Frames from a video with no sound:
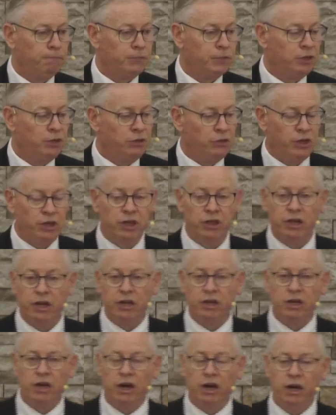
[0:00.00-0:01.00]
Think of
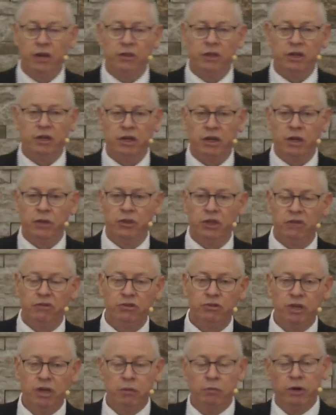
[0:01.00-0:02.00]
that guy that can't think of
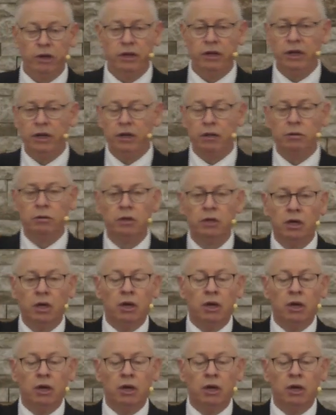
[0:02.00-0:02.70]
his name right now,